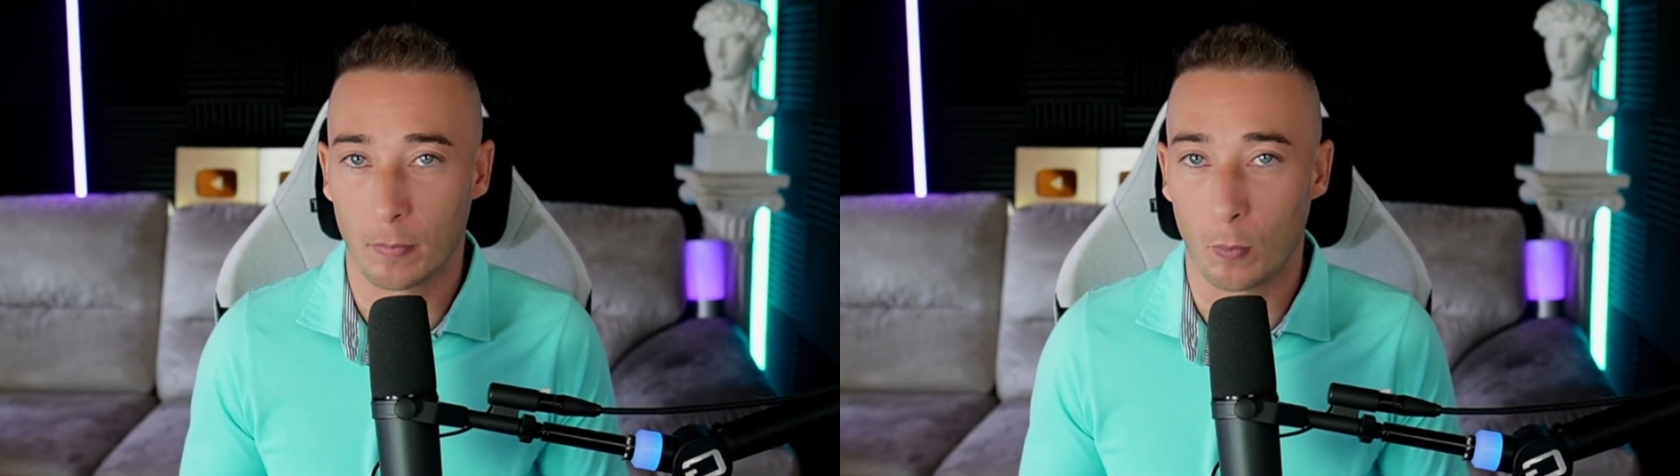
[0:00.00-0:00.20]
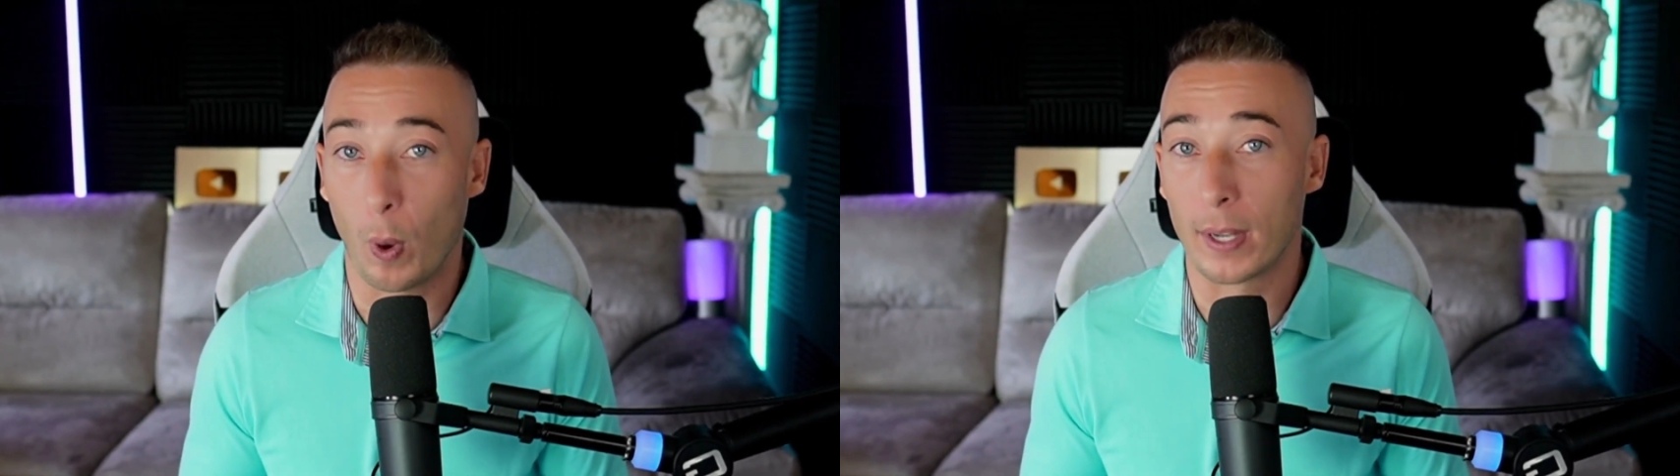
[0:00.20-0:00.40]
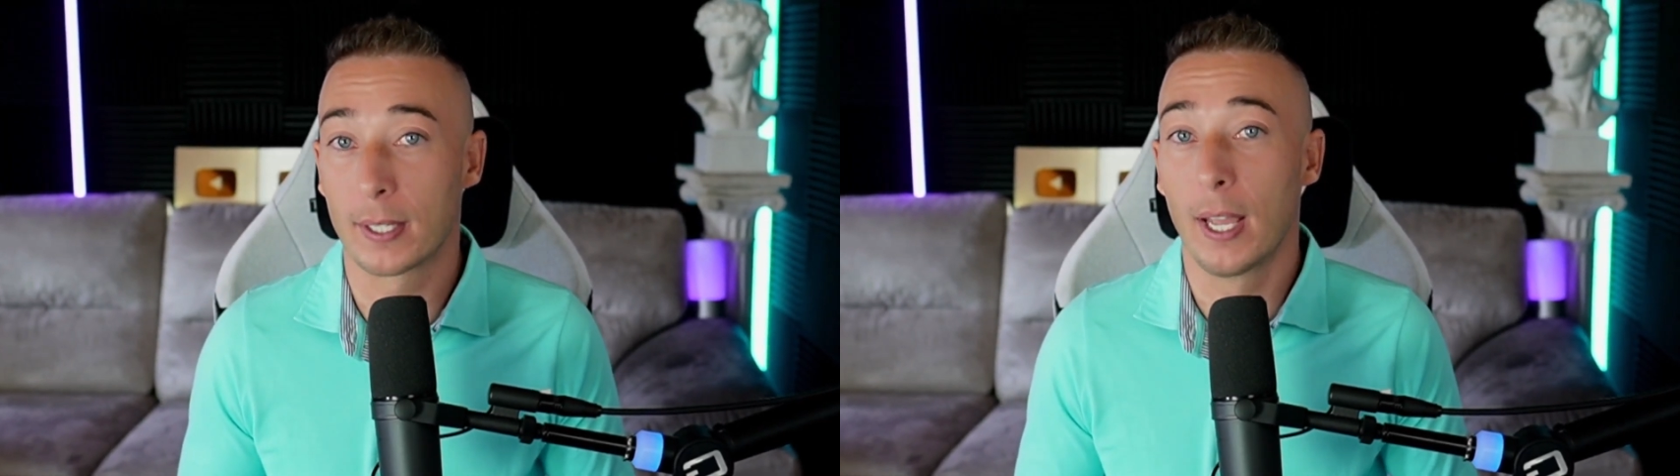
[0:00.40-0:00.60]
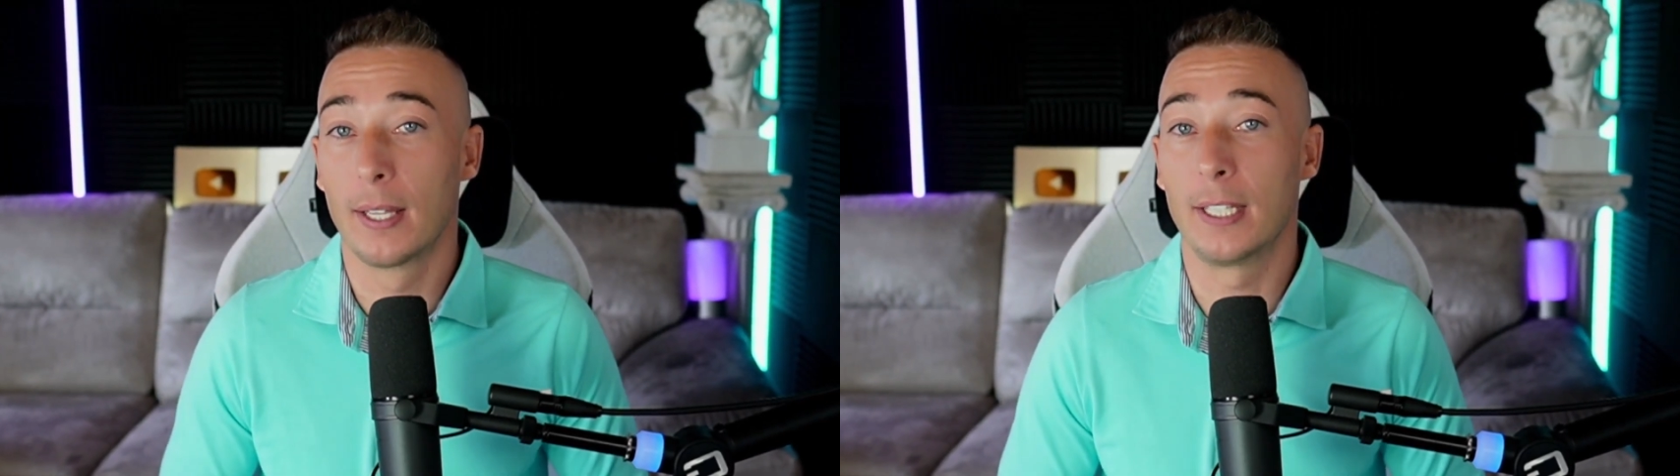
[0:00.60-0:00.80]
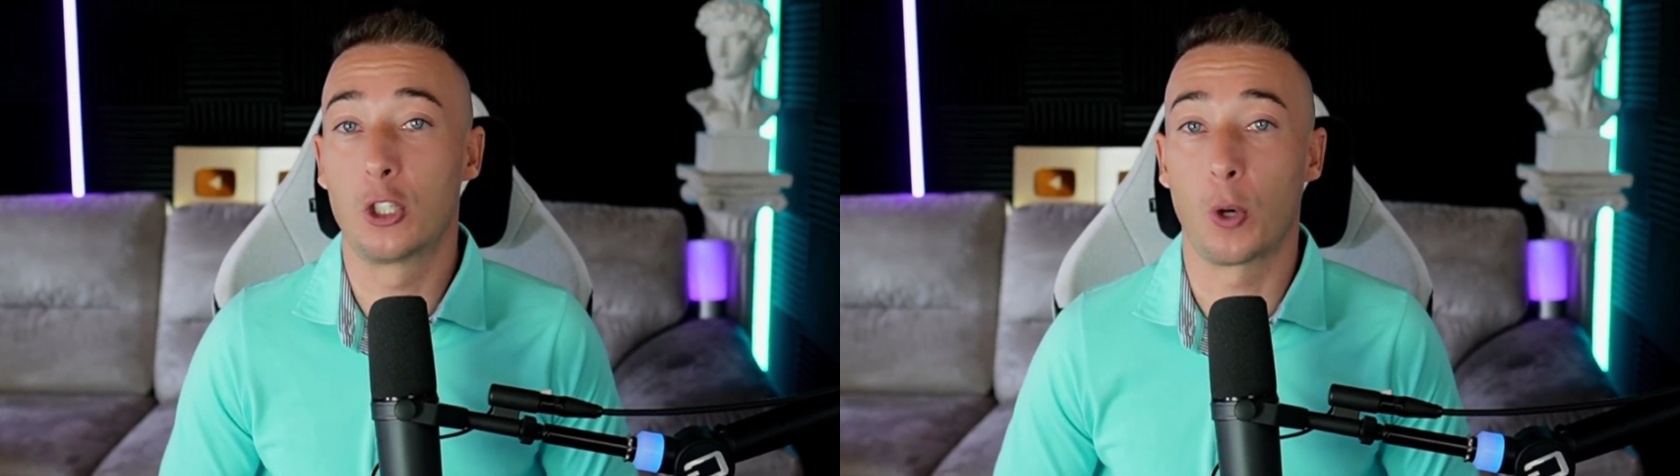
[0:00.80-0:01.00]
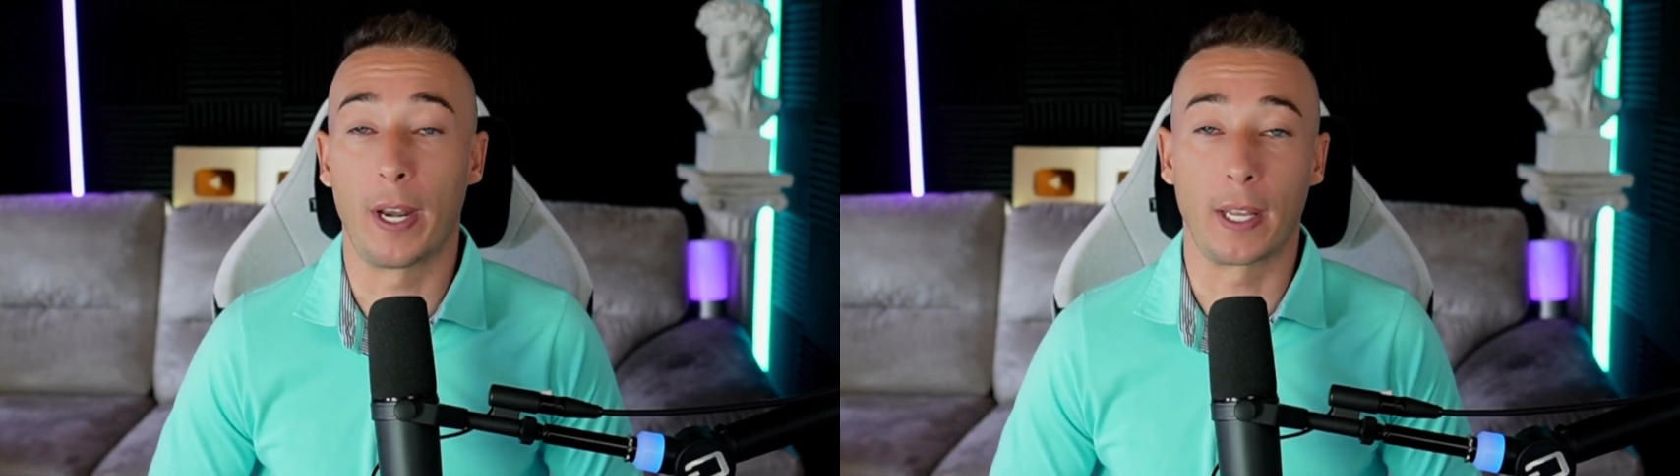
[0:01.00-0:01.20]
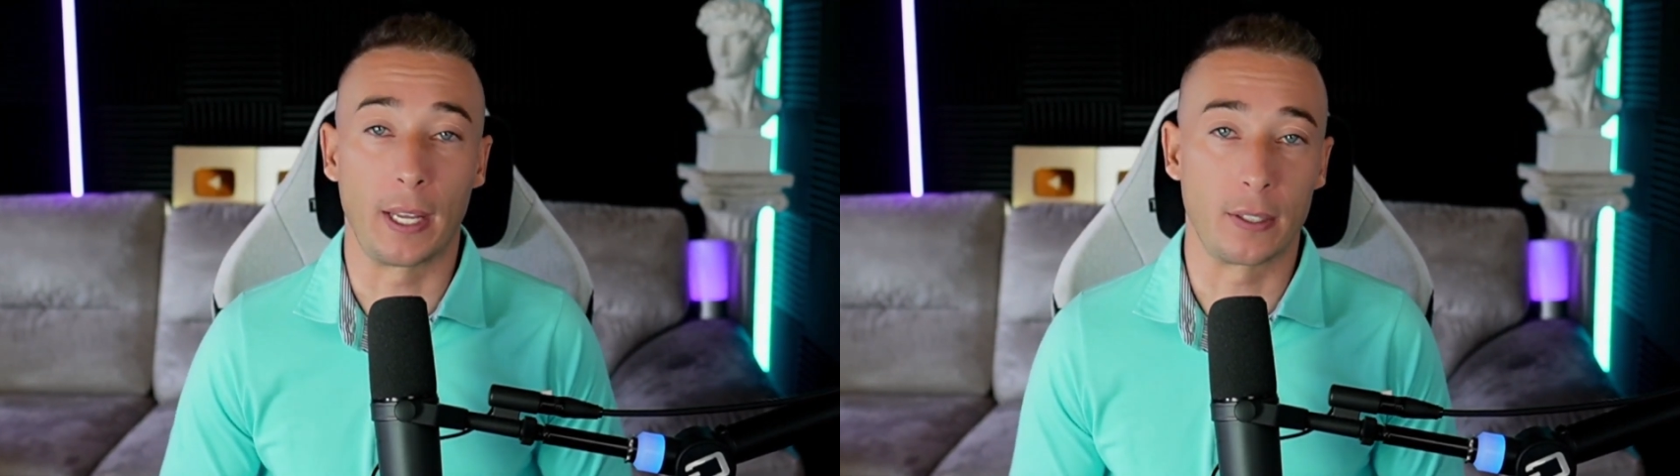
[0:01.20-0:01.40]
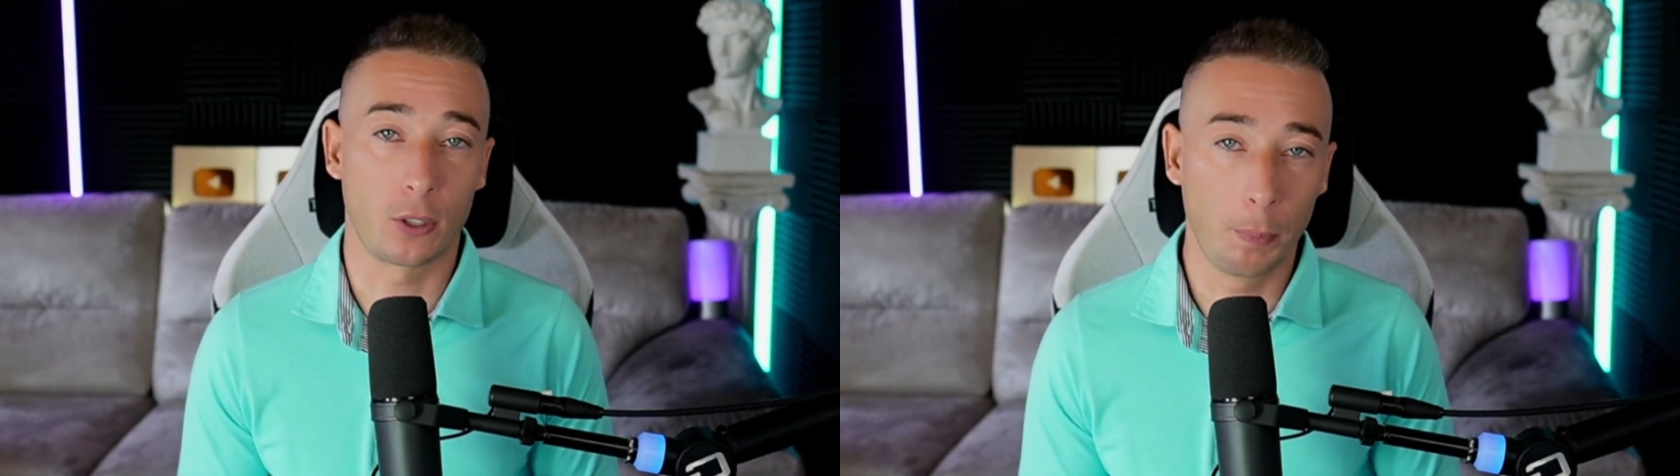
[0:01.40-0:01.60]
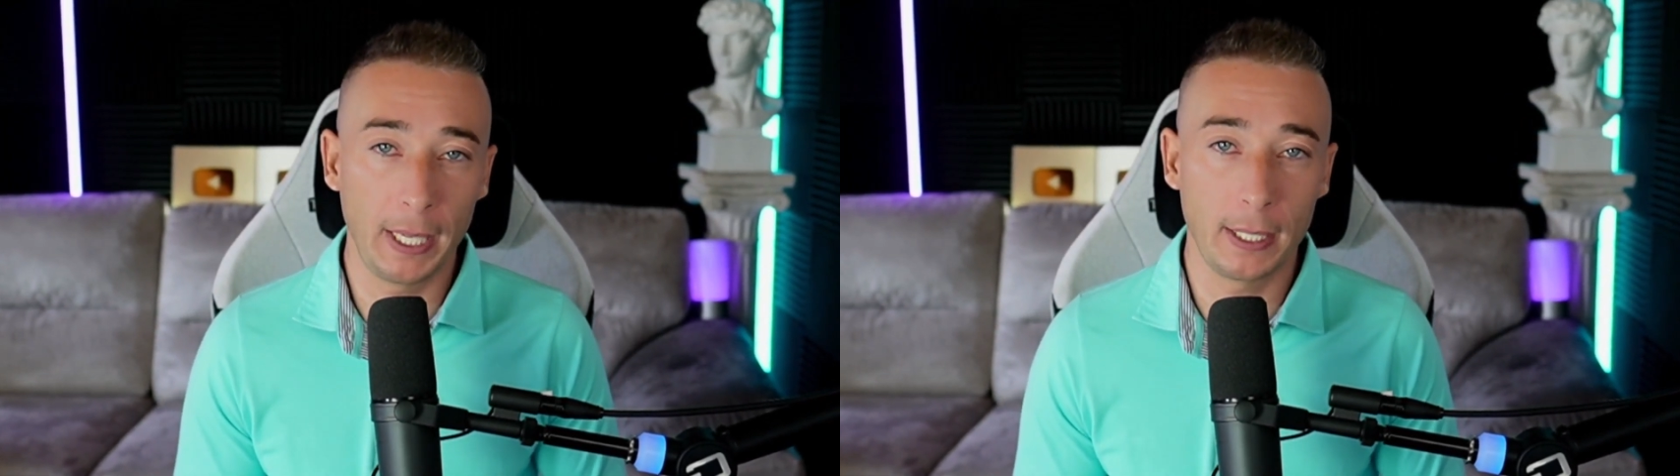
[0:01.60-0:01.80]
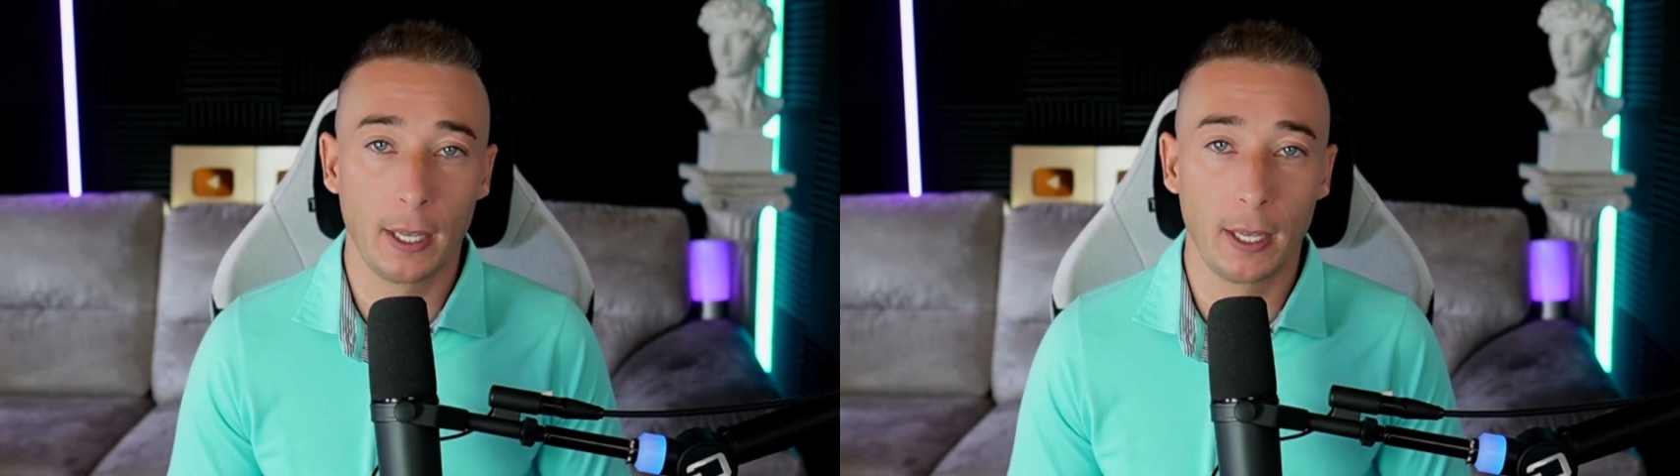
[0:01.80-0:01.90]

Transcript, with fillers: Once the training is complete,